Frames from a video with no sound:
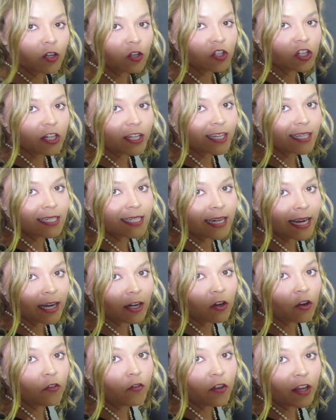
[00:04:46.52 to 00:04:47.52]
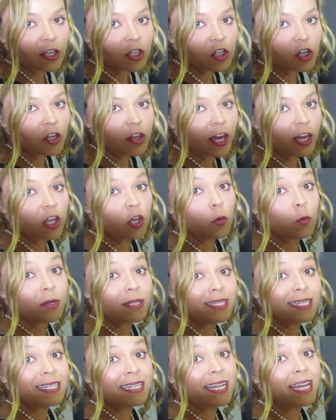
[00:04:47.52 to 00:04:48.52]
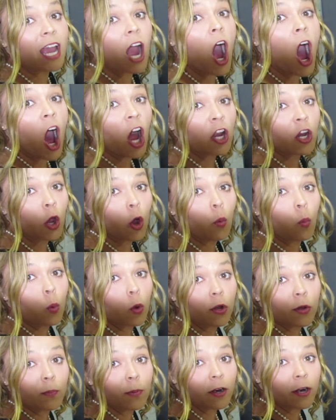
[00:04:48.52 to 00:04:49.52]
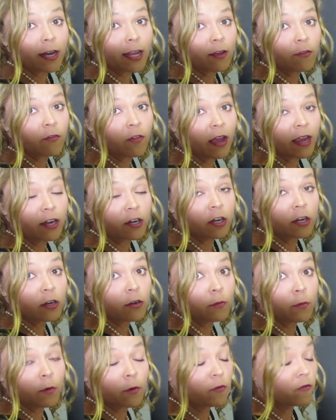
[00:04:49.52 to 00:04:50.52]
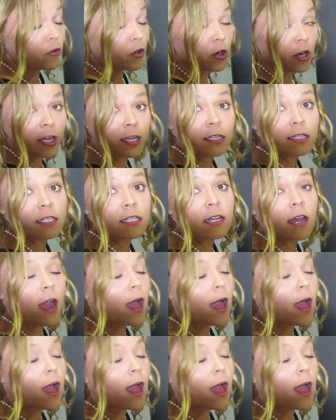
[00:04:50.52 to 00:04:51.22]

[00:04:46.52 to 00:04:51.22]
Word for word: usually a standard feature that you would see on a wood burning fire furnace.